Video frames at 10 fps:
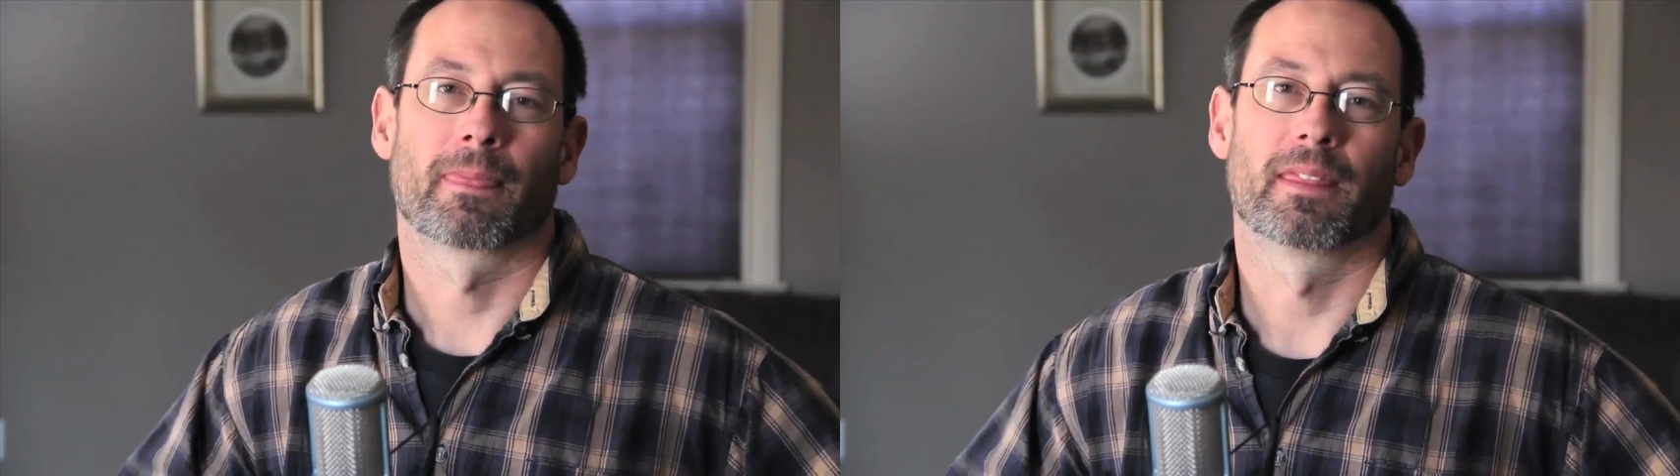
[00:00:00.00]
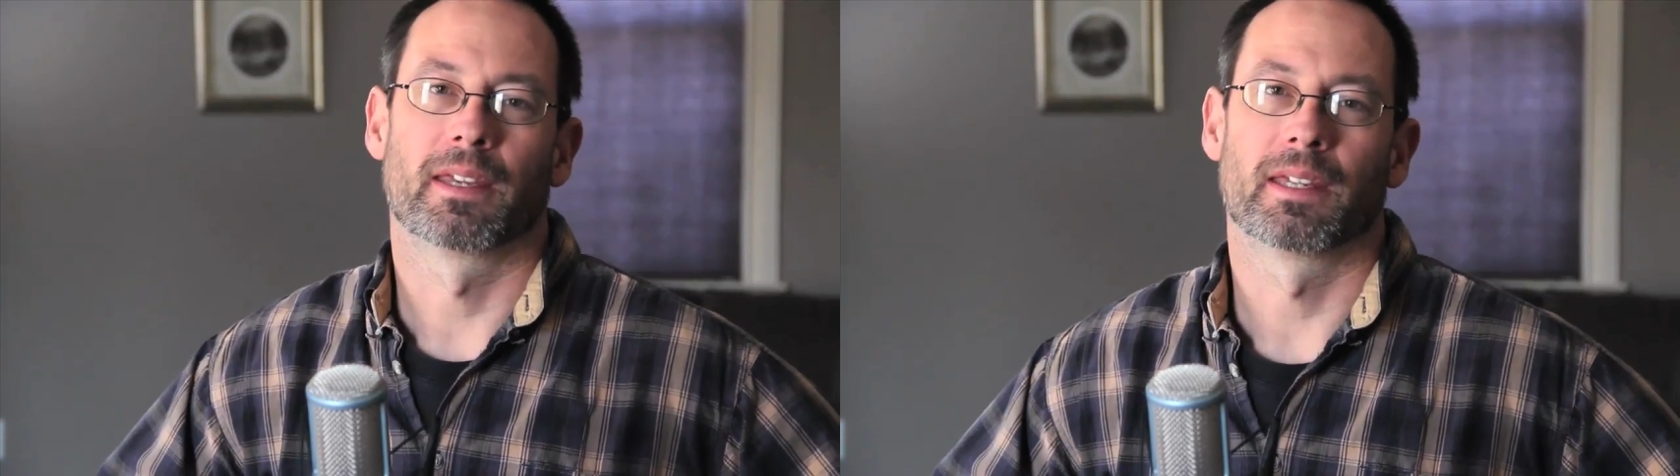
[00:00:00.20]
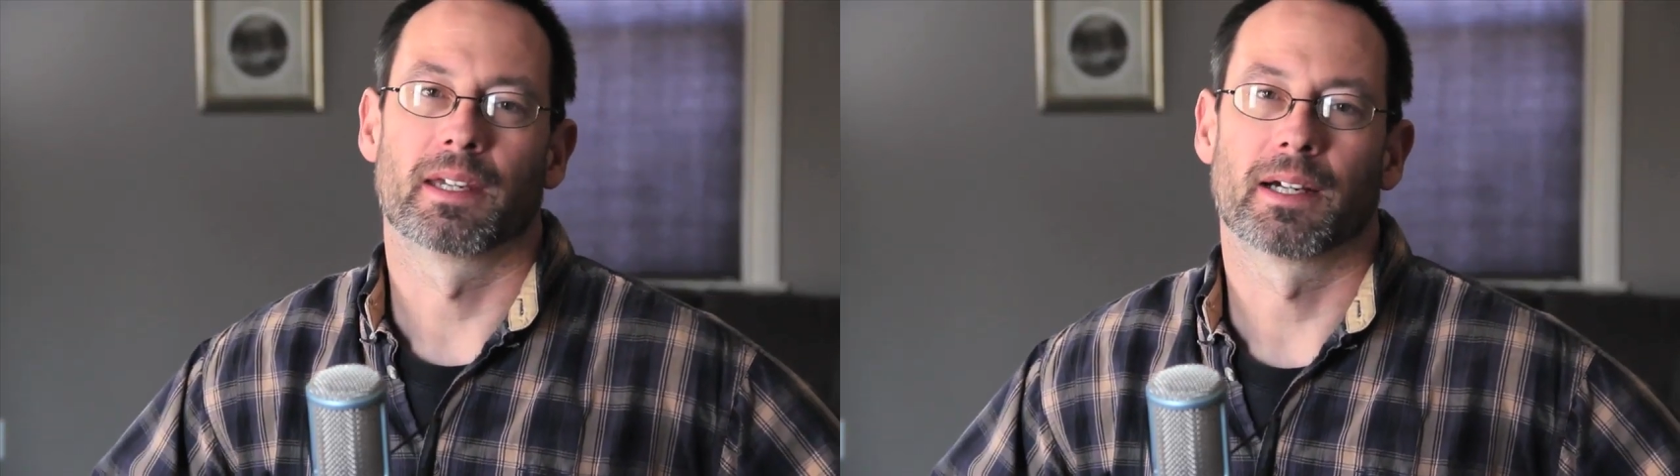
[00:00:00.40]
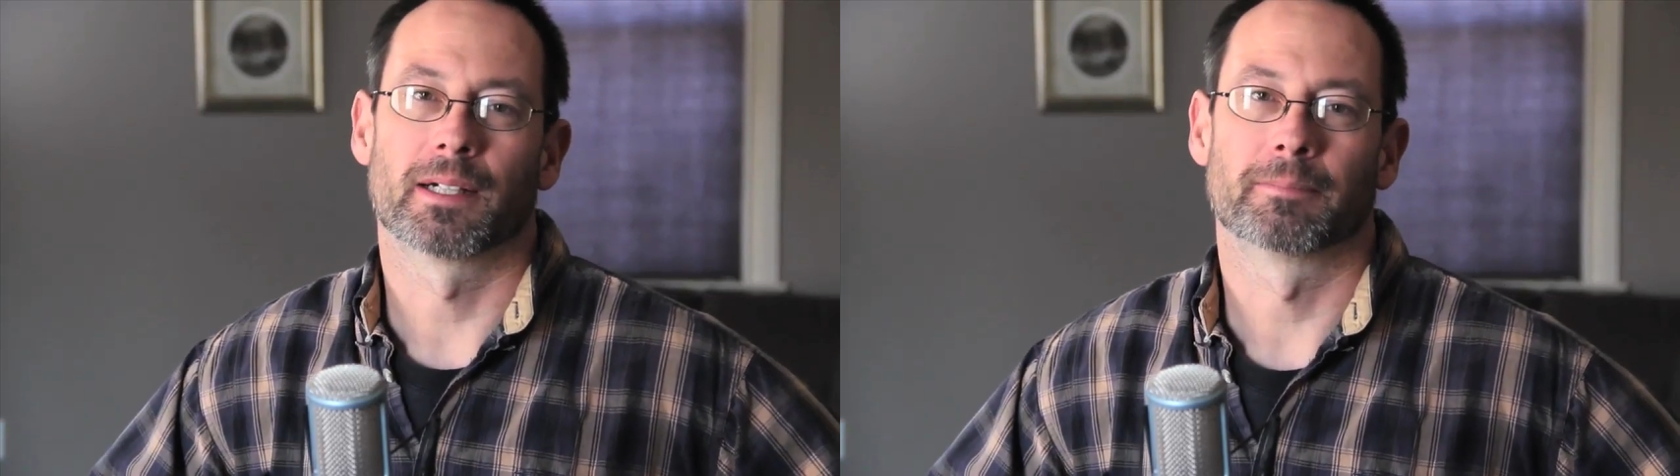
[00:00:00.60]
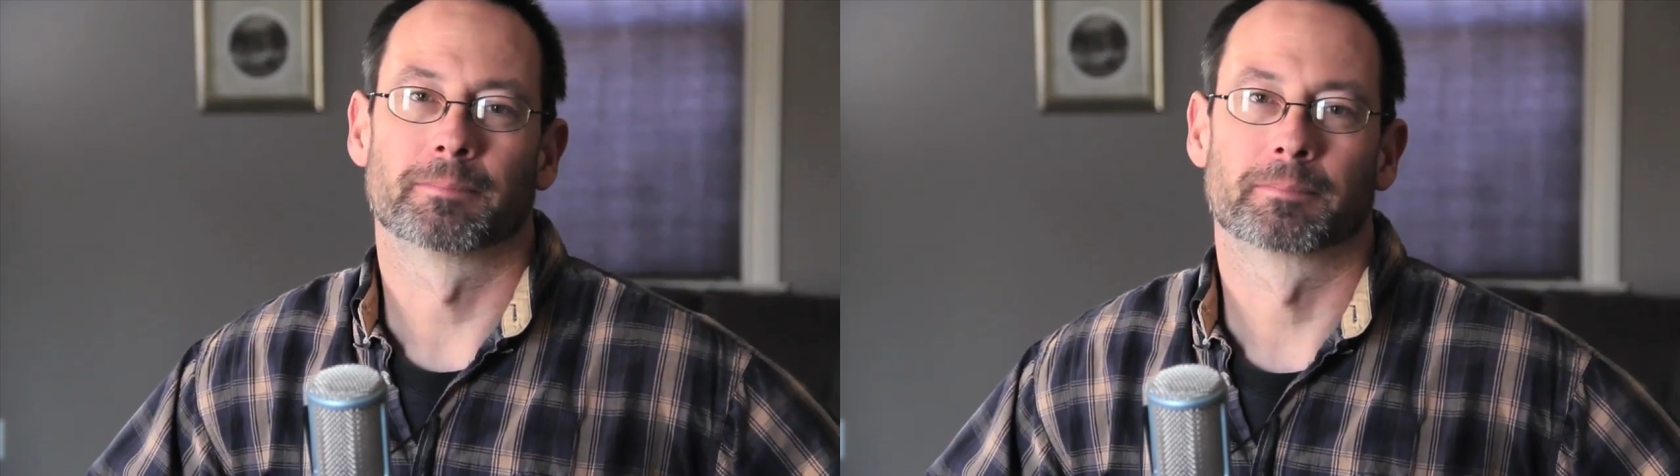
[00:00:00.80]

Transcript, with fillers: the uh,